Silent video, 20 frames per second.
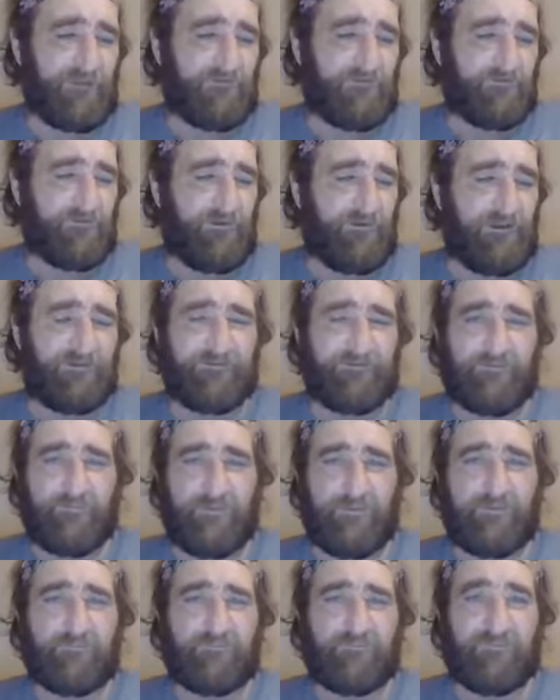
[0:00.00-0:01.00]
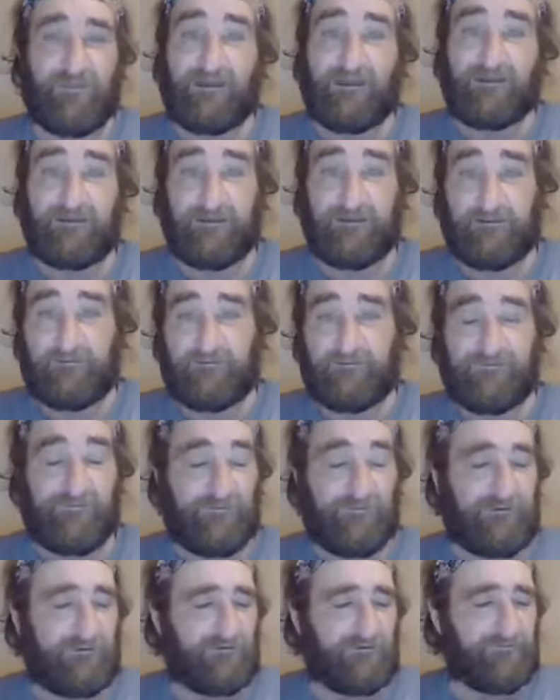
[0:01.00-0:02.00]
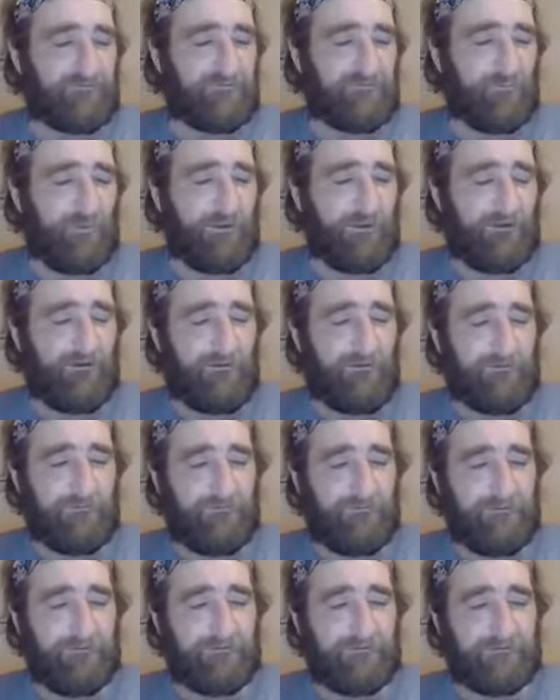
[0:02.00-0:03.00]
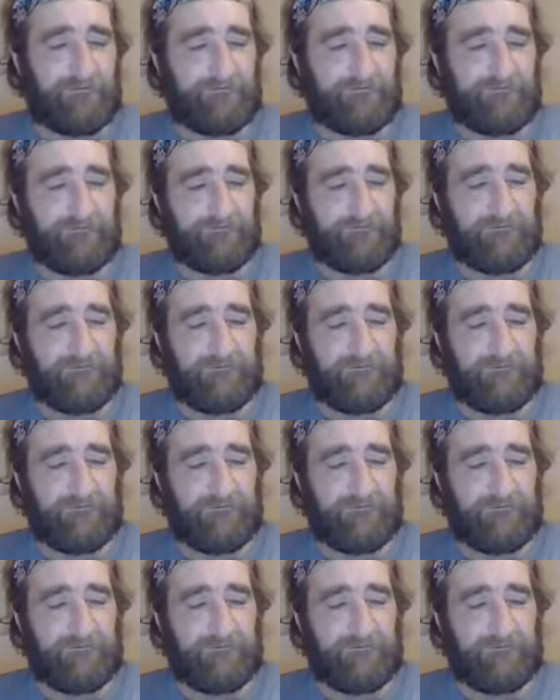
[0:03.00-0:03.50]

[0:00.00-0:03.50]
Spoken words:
transmute that energy as well, and